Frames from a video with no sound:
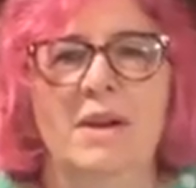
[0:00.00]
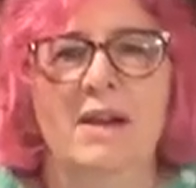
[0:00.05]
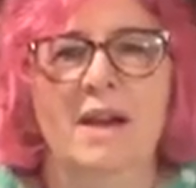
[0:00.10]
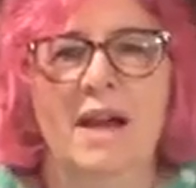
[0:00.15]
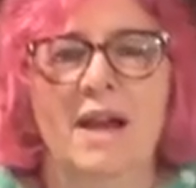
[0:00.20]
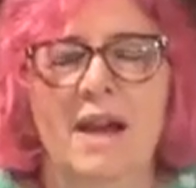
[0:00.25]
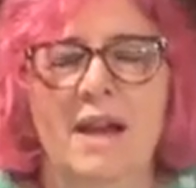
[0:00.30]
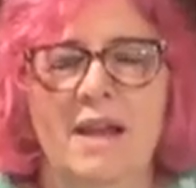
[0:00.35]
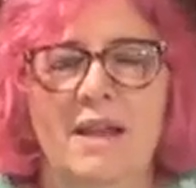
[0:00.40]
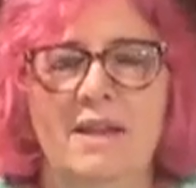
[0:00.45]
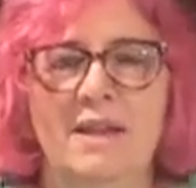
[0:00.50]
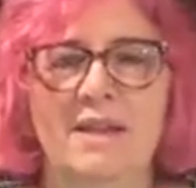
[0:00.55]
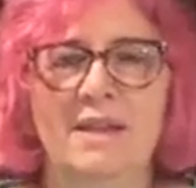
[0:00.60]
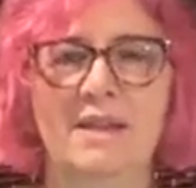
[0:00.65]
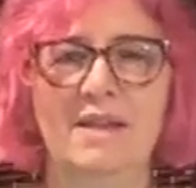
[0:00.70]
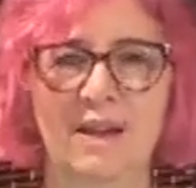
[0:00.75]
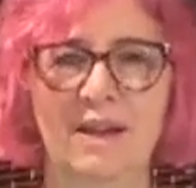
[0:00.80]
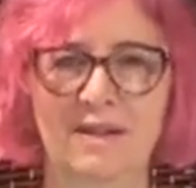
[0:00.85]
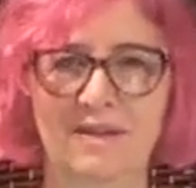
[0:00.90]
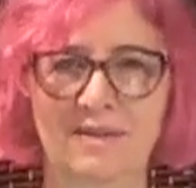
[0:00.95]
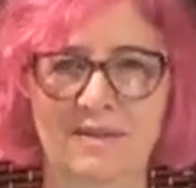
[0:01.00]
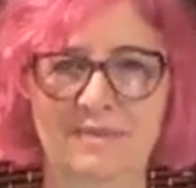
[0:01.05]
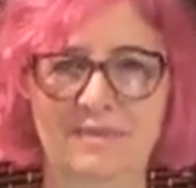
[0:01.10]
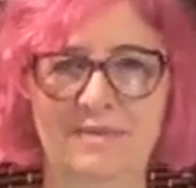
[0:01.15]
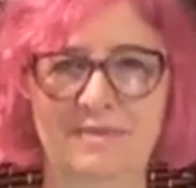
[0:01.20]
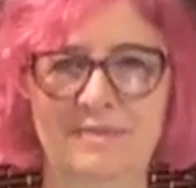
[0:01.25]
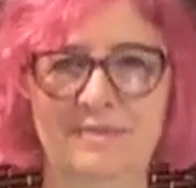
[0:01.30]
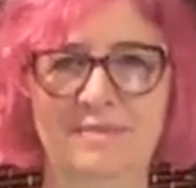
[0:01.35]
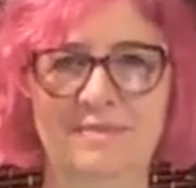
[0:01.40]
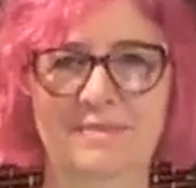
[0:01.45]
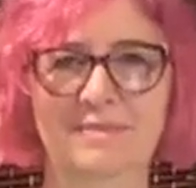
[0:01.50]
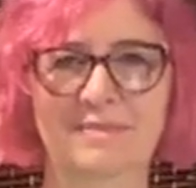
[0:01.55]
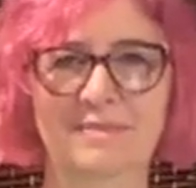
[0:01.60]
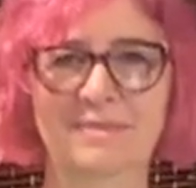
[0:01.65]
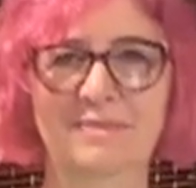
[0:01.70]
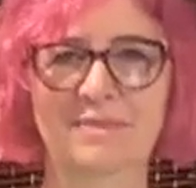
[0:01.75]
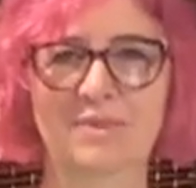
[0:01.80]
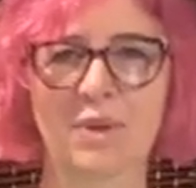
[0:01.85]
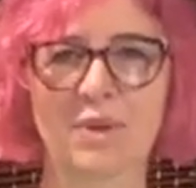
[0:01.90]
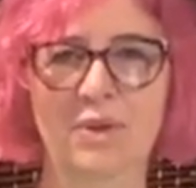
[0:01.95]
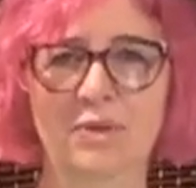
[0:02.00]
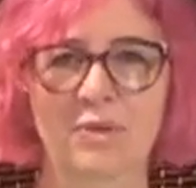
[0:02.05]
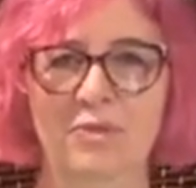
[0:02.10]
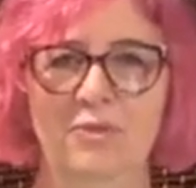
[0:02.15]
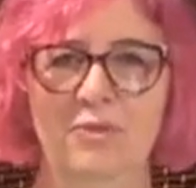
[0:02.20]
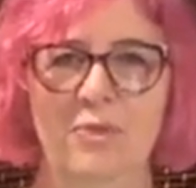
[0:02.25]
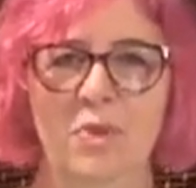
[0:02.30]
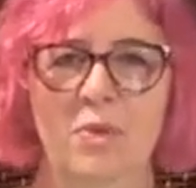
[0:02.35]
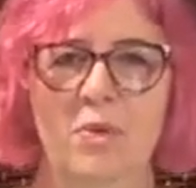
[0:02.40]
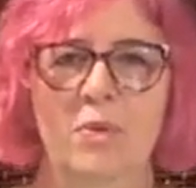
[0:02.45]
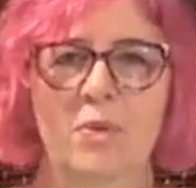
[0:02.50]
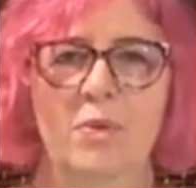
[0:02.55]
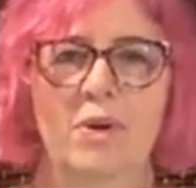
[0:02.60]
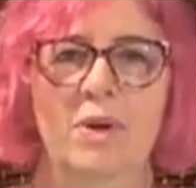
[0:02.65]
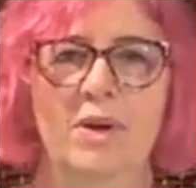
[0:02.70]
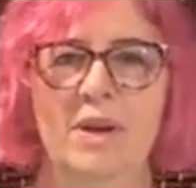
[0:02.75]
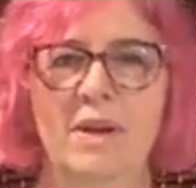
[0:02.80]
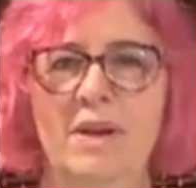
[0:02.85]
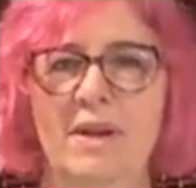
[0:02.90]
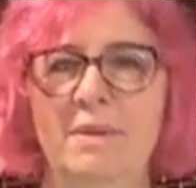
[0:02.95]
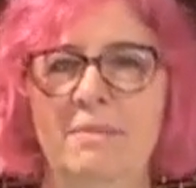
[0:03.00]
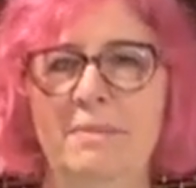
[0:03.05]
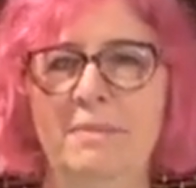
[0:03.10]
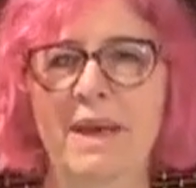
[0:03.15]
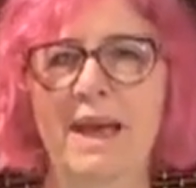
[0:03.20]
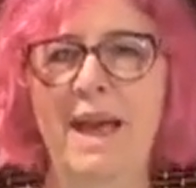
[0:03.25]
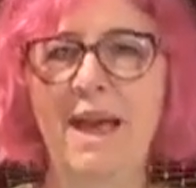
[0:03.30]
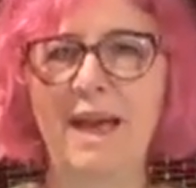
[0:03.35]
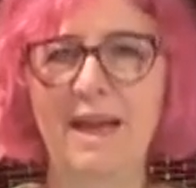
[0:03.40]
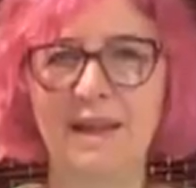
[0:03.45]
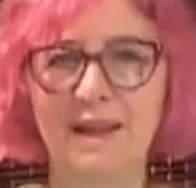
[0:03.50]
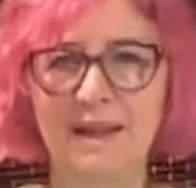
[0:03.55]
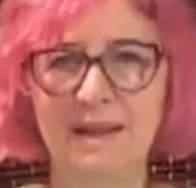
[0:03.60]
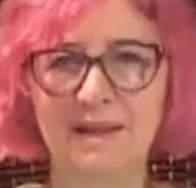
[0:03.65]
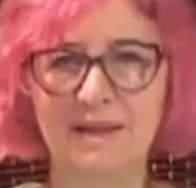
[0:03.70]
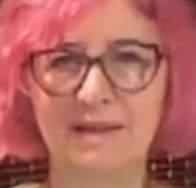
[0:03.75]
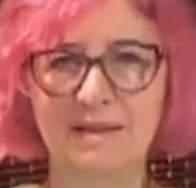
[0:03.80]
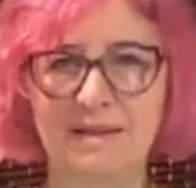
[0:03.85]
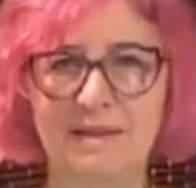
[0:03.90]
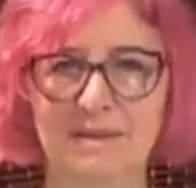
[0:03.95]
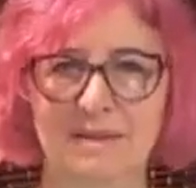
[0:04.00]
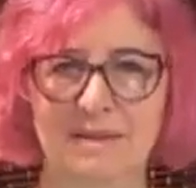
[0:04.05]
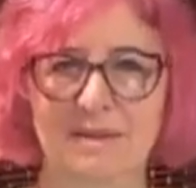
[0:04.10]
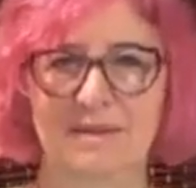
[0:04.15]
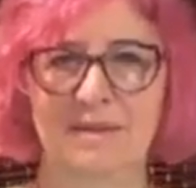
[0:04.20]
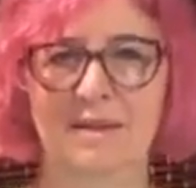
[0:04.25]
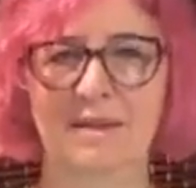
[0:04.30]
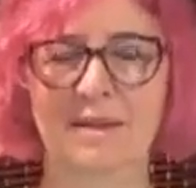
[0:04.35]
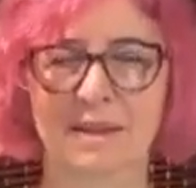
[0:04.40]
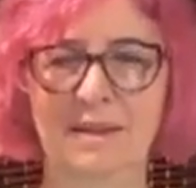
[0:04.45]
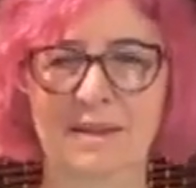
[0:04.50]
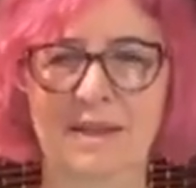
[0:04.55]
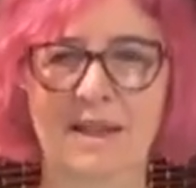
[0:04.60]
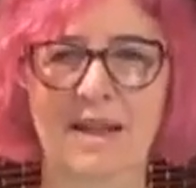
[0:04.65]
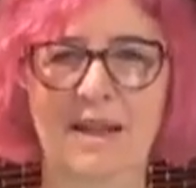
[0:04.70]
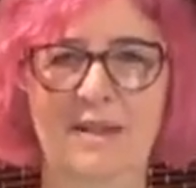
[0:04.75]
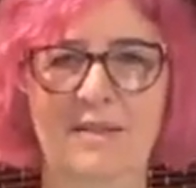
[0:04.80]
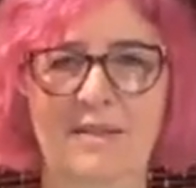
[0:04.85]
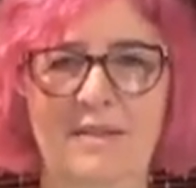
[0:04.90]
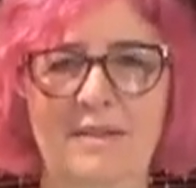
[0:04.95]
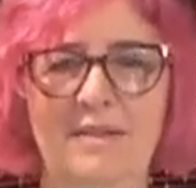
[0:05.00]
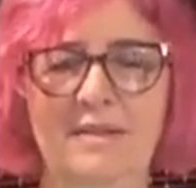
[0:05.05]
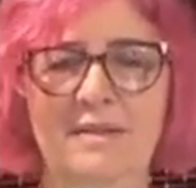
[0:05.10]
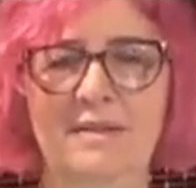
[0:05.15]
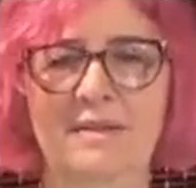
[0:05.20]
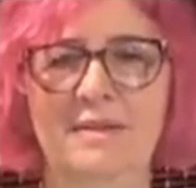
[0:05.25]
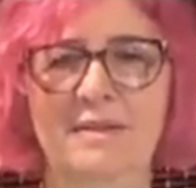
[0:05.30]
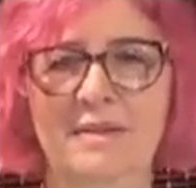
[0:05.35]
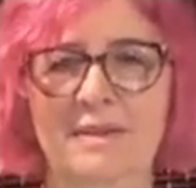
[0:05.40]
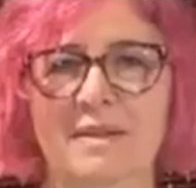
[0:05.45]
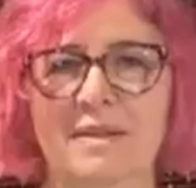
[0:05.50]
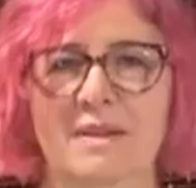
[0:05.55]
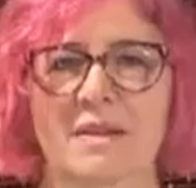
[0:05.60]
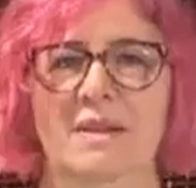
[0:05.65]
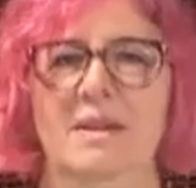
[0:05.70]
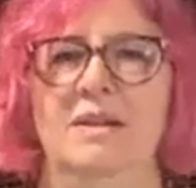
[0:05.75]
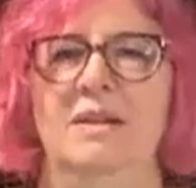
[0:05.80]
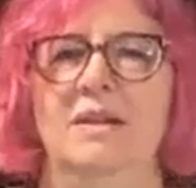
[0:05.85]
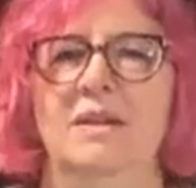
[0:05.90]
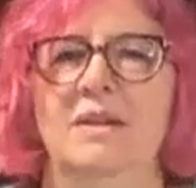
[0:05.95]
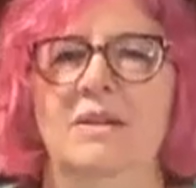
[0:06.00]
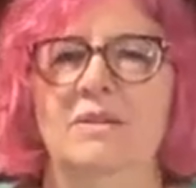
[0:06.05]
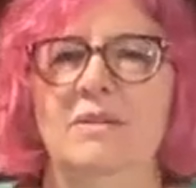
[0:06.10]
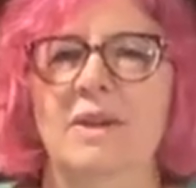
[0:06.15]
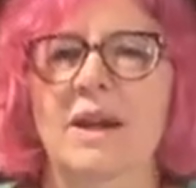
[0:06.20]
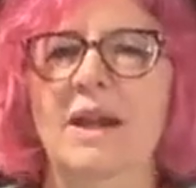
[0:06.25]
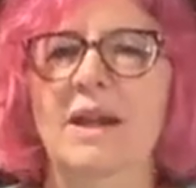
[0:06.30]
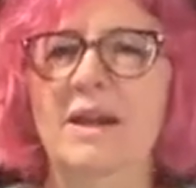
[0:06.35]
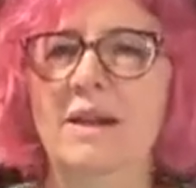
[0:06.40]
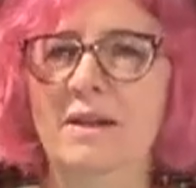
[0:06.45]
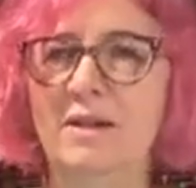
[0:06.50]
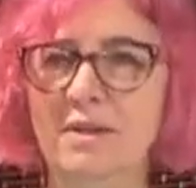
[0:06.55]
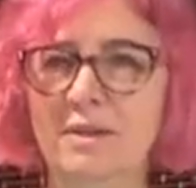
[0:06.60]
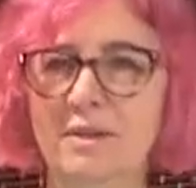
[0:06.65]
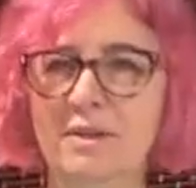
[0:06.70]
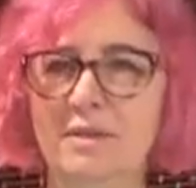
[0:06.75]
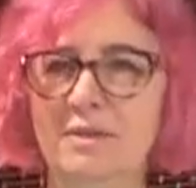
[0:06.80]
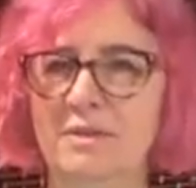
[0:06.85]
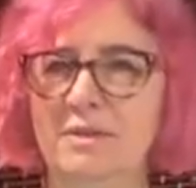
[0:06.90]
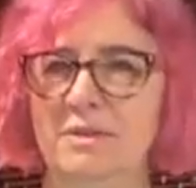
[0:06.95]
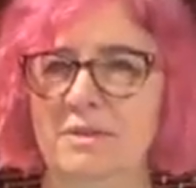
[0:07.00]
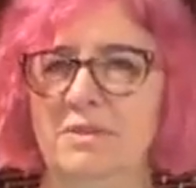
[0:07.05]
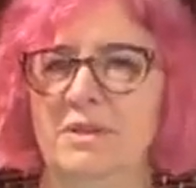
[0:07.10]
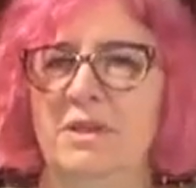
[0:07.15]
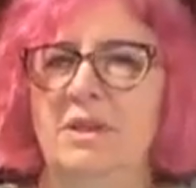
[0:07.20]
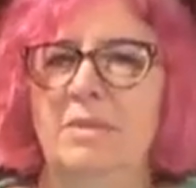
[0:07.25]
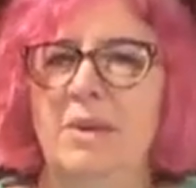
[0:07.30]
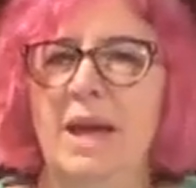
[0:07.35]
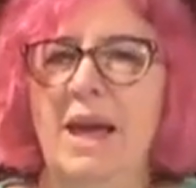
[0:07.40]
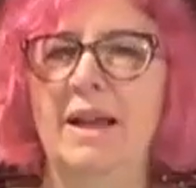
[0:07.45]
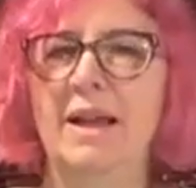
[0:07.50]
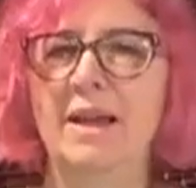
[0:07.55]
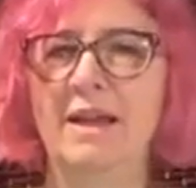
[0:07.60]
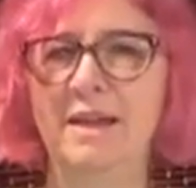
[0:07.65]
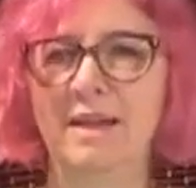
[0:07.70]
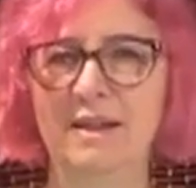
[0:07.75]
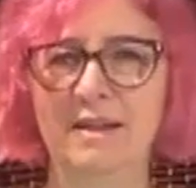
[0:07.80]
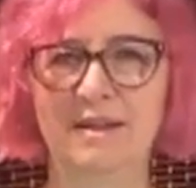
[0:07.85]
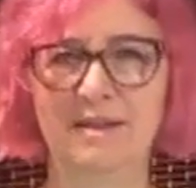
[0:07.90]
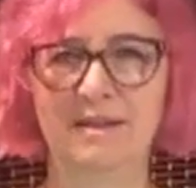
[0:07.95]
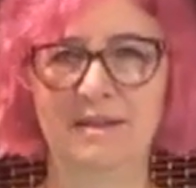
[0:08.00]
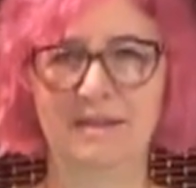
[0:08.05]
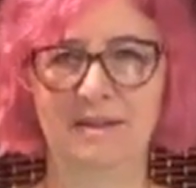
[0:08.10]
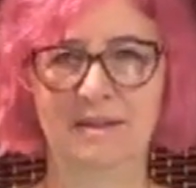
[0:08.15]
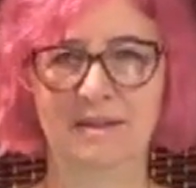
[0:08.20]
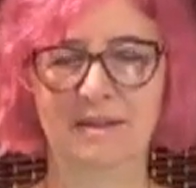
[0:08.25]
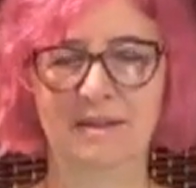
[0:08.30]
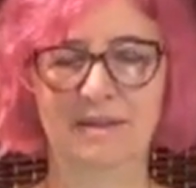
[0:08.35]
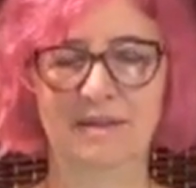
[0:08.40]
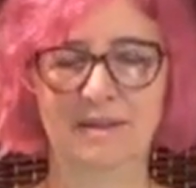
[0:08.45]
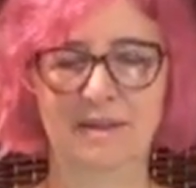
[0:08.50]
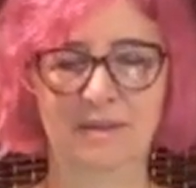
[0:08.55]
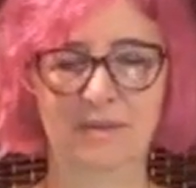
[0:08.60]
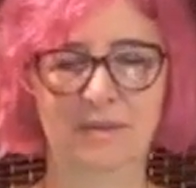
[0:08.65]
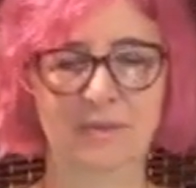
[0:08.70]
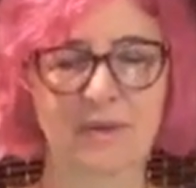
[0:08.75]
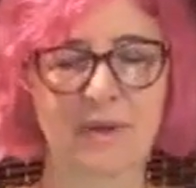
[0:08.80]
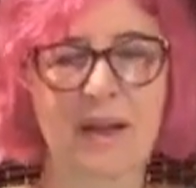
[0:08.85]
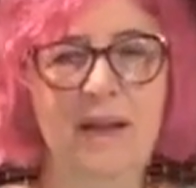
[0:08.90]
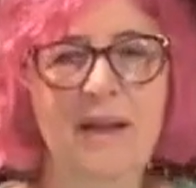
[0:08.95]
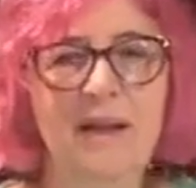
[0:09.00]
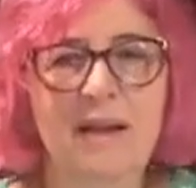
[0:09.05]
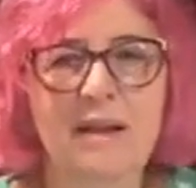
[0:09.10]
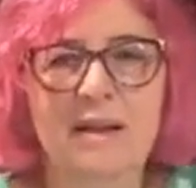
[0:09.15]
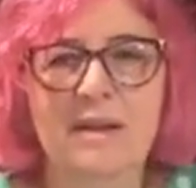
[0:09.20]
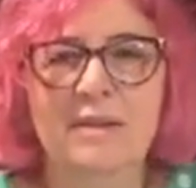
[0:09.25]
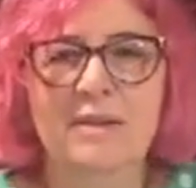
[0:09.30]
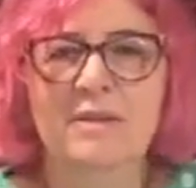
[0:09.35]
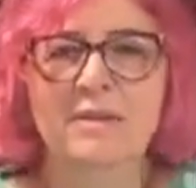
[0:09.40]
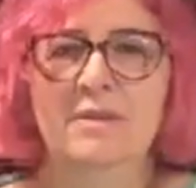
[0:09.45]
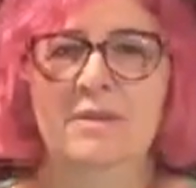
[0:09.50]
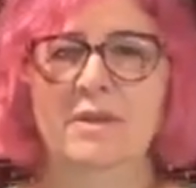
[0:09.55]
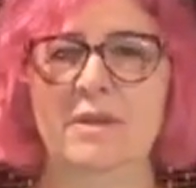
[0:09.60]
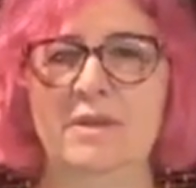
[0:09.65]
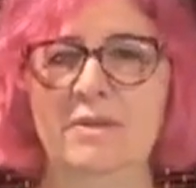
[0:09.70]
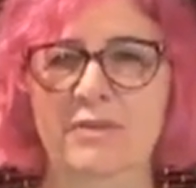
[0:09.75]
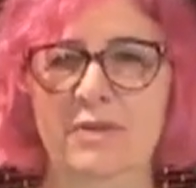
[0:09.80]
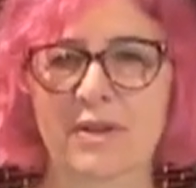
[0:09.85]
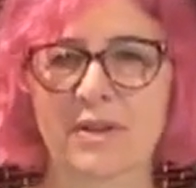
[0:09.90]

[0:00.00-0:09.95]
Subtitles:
and then down. Forward and back and then down. Around to the back. Around to the front.